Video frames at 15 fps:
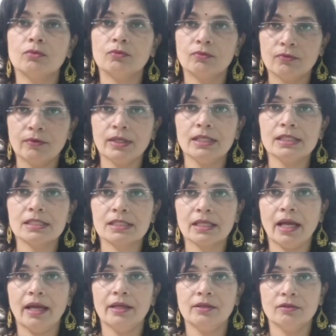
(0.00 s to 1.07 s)
face
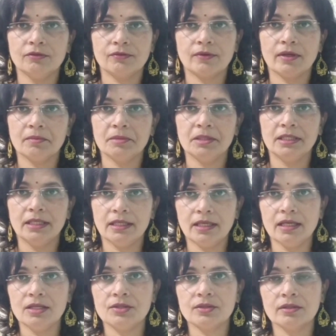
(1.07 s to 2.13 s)
kind of
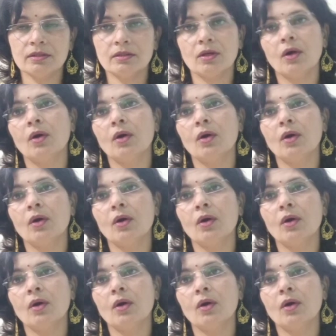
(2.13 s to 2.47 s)
communication,